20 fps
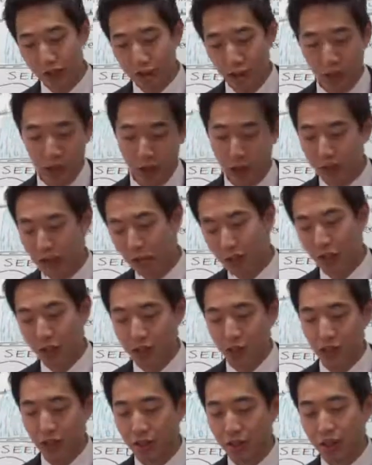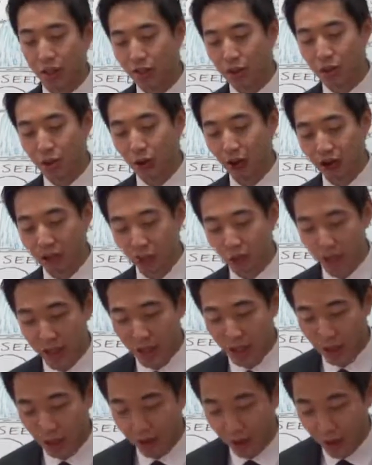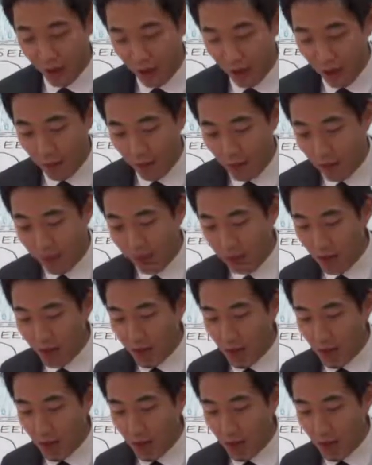So that was just a strange reason for that one.